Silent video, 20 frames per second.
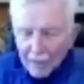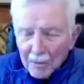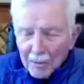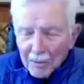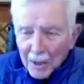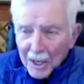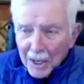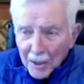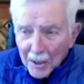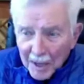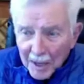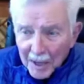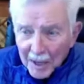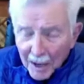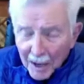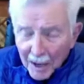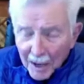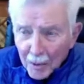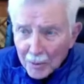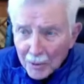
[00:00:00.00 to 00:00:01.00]
hear me? I
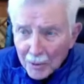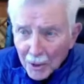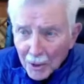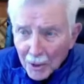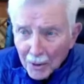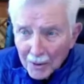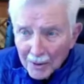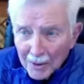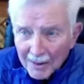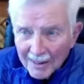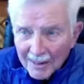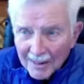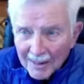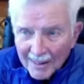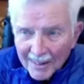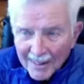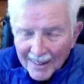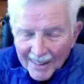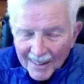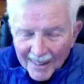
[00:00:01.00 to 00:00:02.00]
hope so.
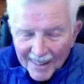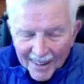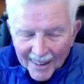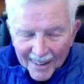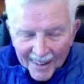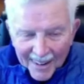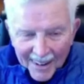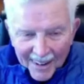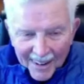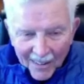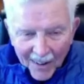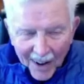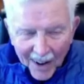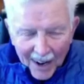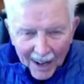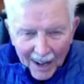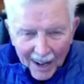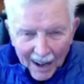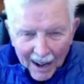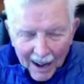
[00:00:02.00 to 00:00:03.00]
Well,
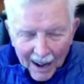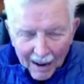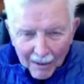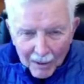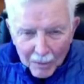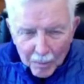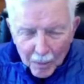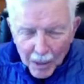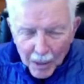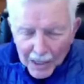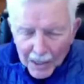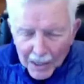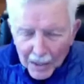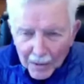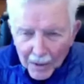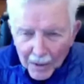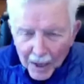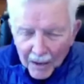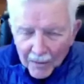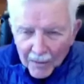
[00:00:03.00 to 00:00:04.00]
I was
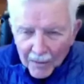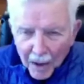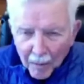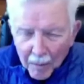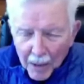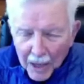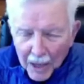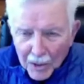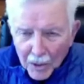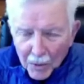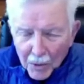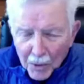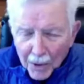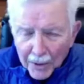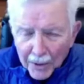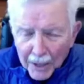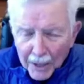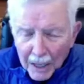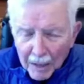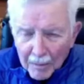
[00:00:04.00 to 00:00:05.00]
president of the El Paso
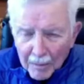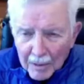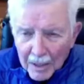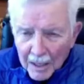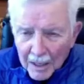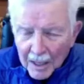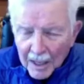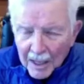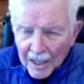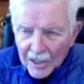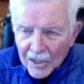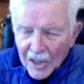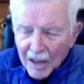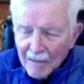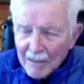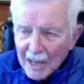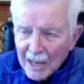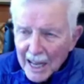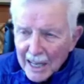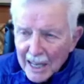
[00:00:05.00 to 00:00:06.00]
Rotary Club in
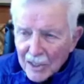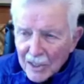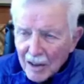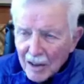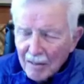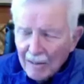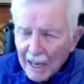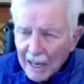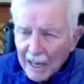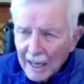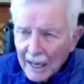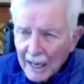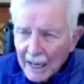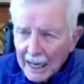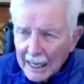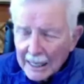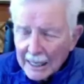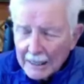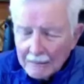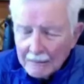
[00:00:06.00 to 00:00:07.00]
78,
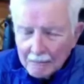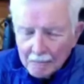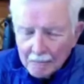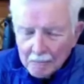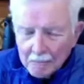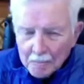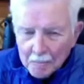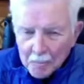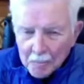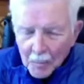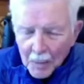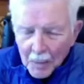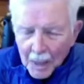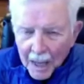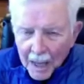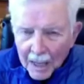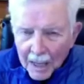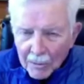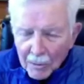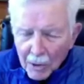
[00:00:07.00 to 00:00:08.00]
79.
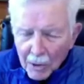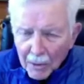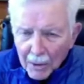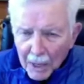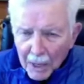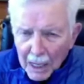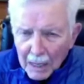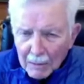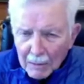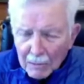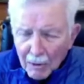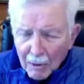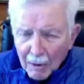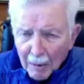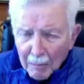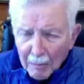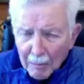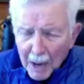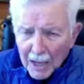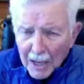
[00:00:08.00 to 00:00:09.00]
And the Rotary clubs of El
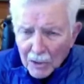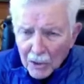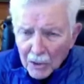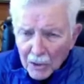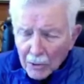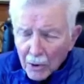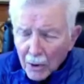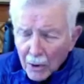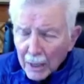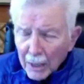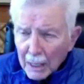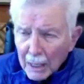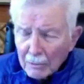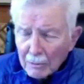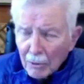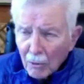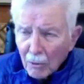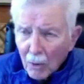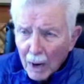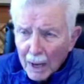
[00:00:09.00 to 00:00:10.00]
Paso and the Rotary clubs
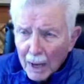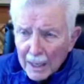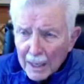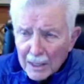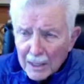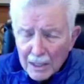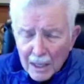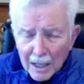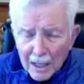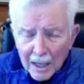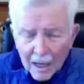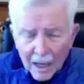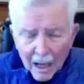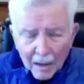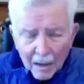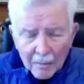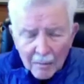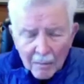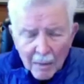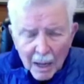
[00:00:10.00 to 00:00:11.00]
of Juarez
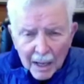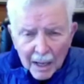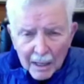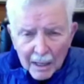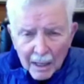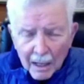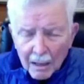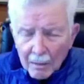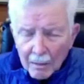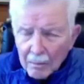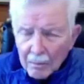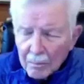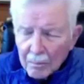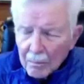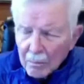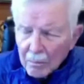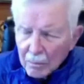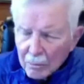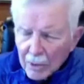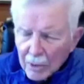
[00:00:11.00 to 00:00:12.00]

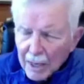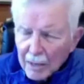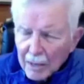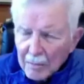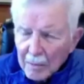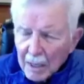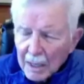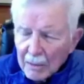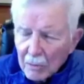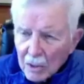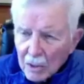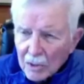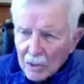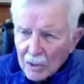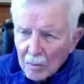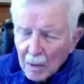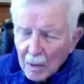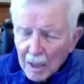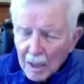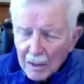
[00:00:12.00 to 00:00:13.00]
tried to meet once a
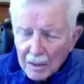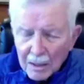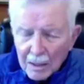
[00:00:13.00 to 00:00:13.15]
month,